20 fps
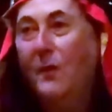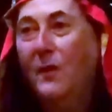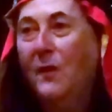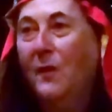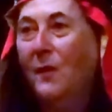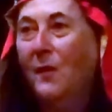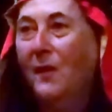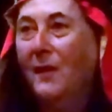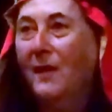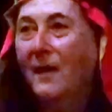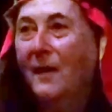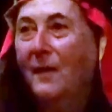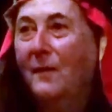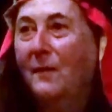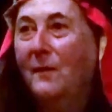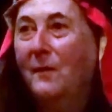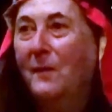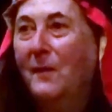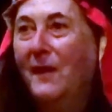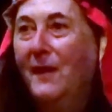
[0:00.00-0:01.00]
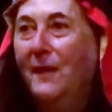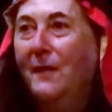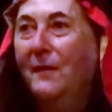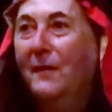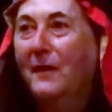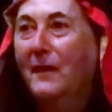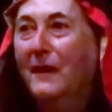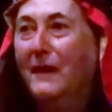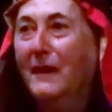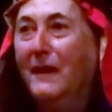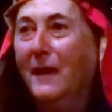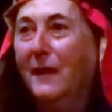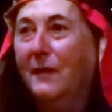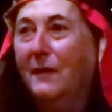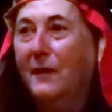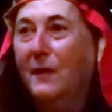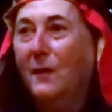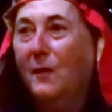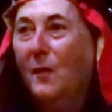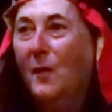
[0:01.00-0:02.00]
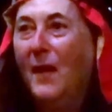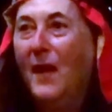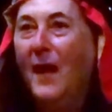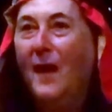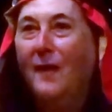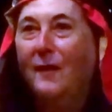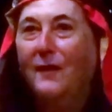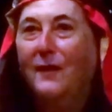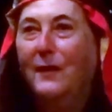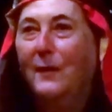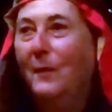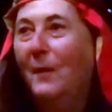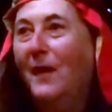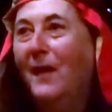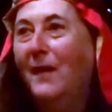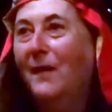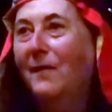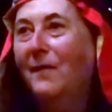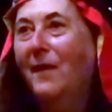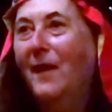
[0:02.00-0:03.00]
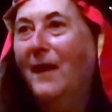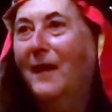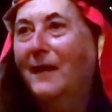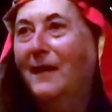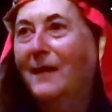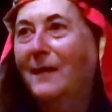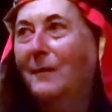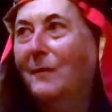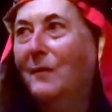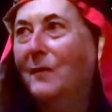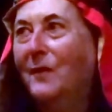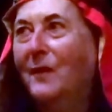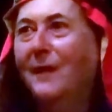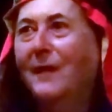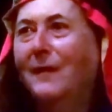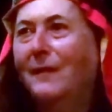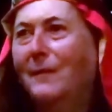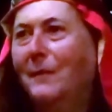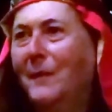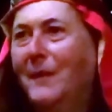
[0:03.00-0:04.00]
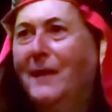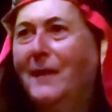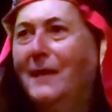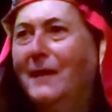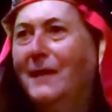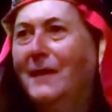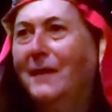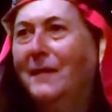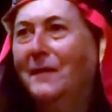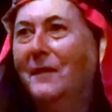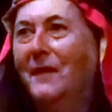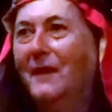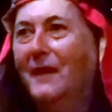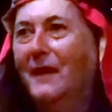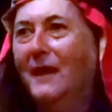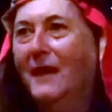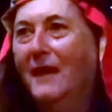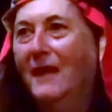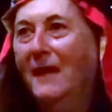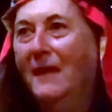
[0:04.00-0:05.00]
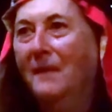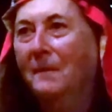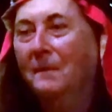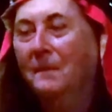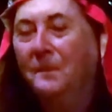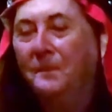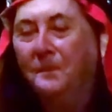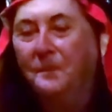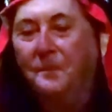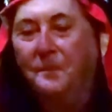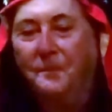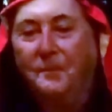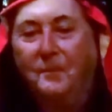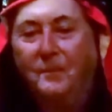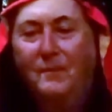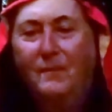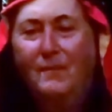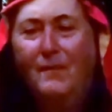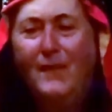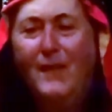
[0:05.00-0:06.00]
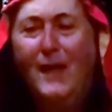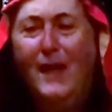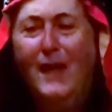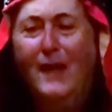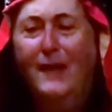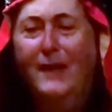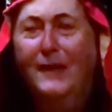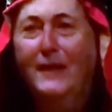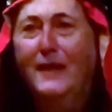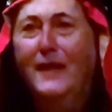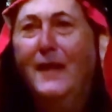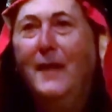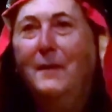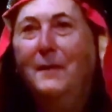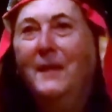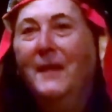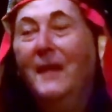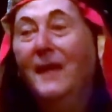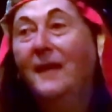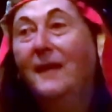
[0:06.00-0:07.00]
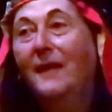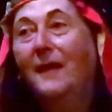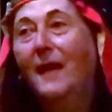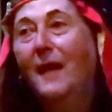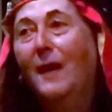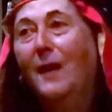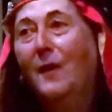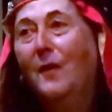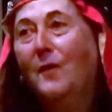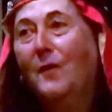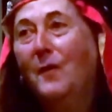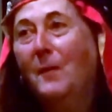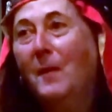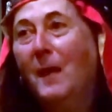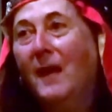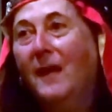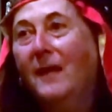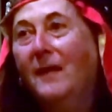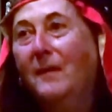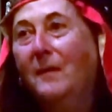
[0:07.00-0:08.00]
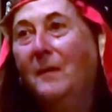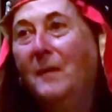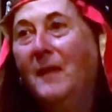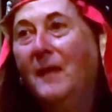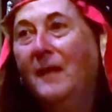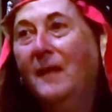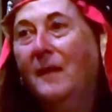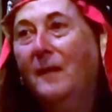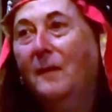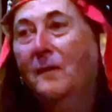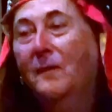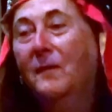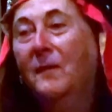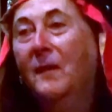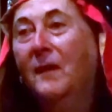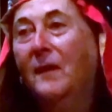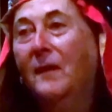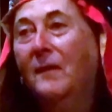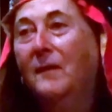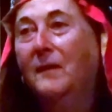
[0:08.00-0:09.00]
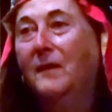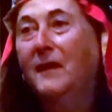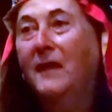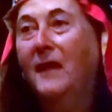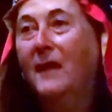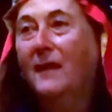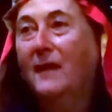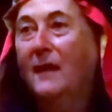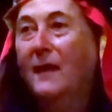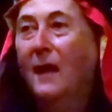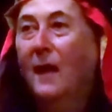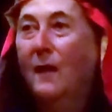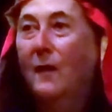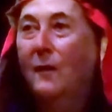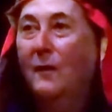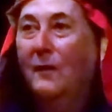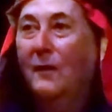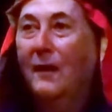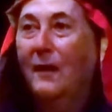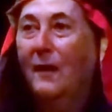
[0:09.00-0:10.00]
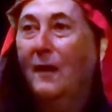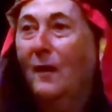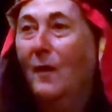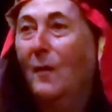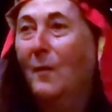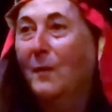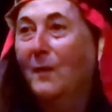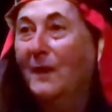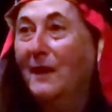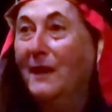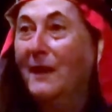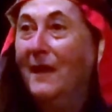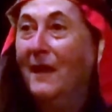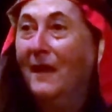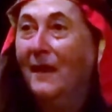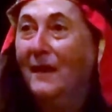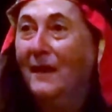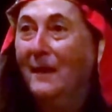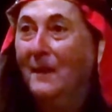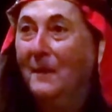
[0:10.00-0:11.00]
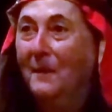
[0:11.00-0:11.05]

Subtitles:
we all love medieval stuff, so we went out of his way to find some really great stuff to see. And his name, Santiago, reminded me of Santiago de la Compostela.